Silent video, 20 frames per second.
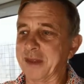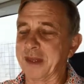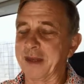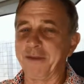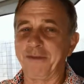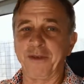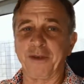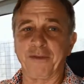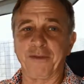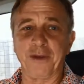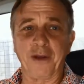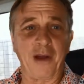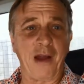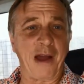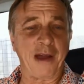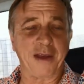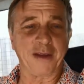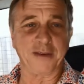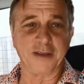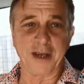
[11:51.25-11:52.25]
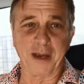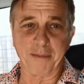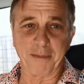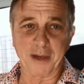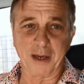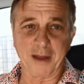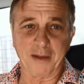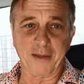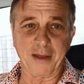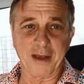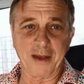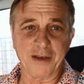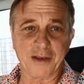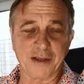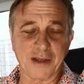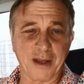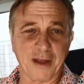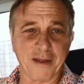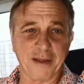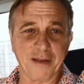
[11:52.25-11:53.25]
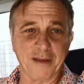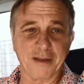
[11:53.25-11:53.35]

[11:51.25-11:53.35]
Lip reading: If you feel like attempting these